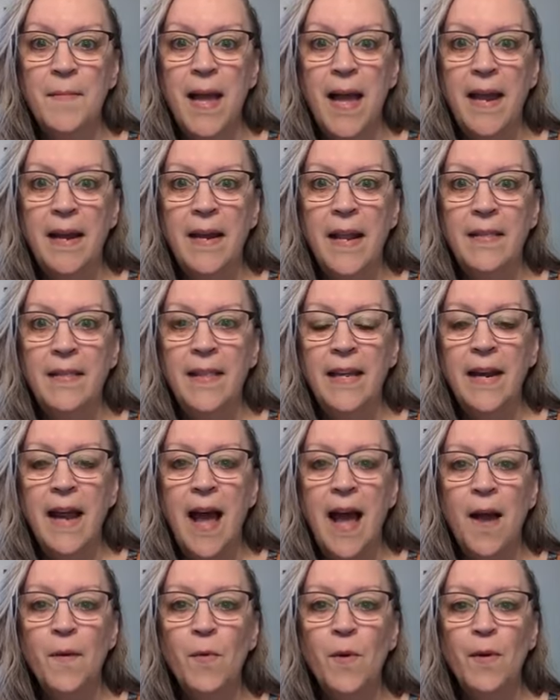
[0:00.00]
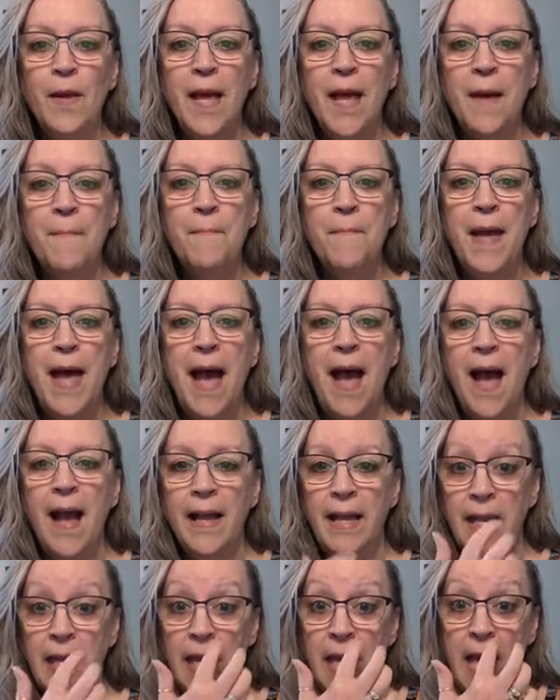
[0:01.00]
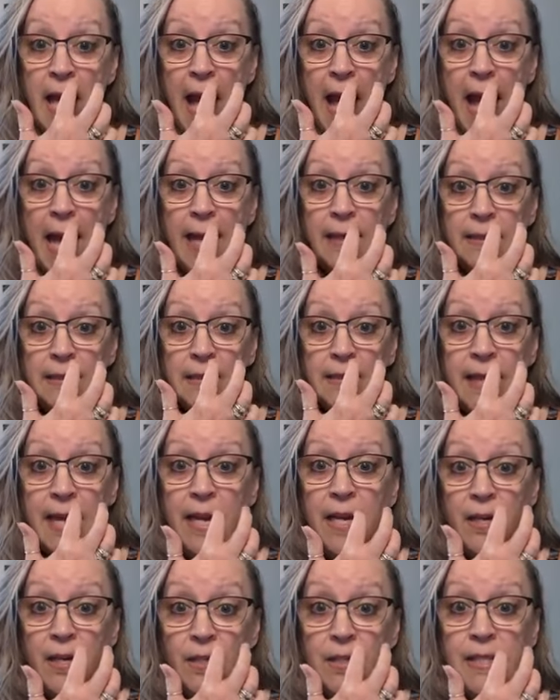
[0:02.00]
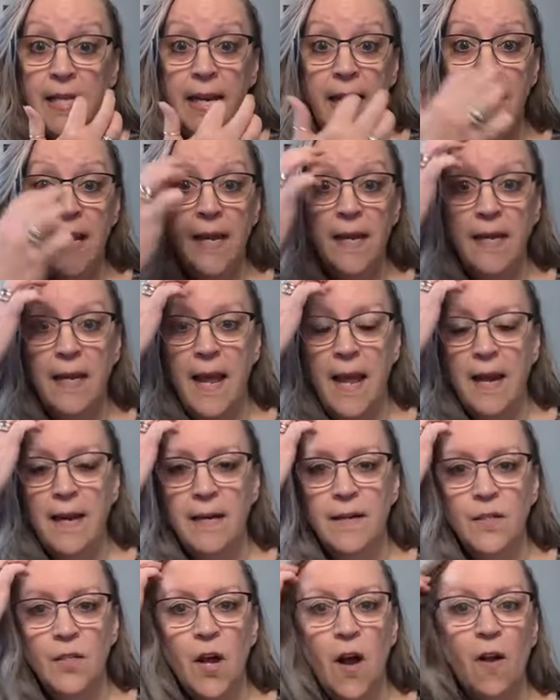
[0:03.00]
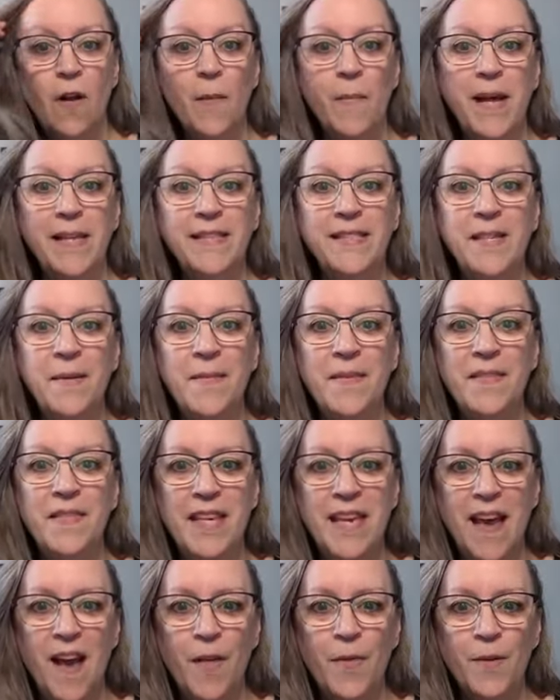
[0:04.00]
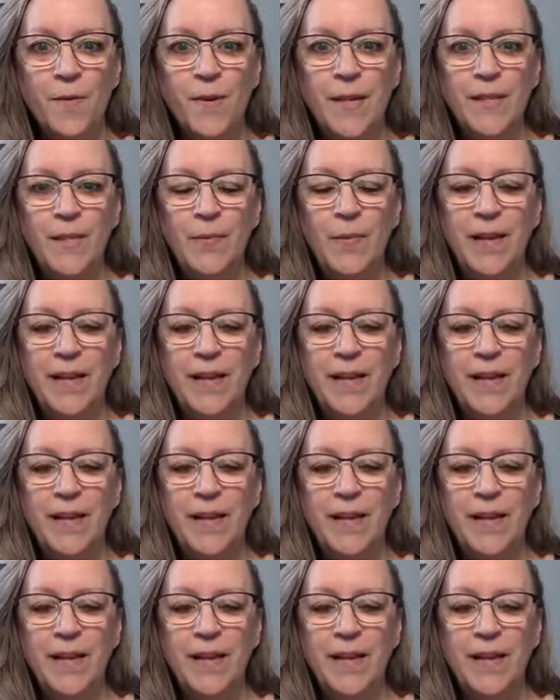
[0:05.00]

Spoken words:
And then I will come back at a later date and talk about some of the other ones